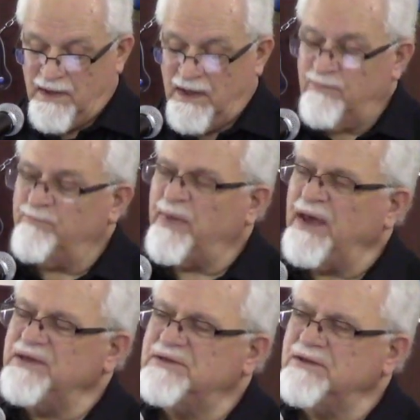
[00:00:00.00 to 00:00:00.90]
and
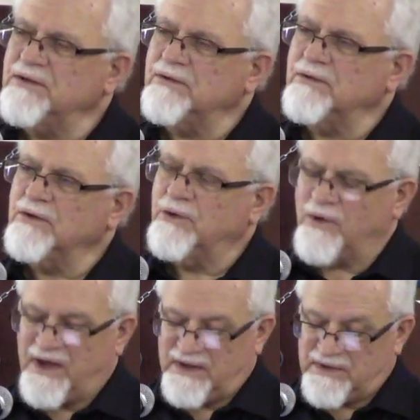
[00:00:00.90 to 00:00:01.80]
patient
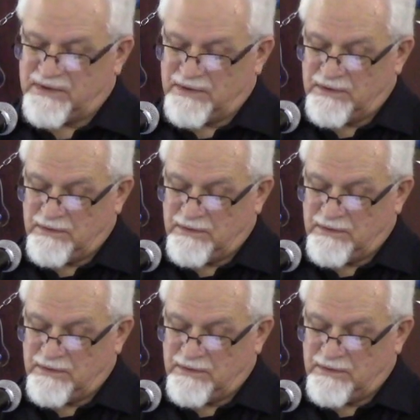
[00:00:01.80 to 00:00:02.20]
grace.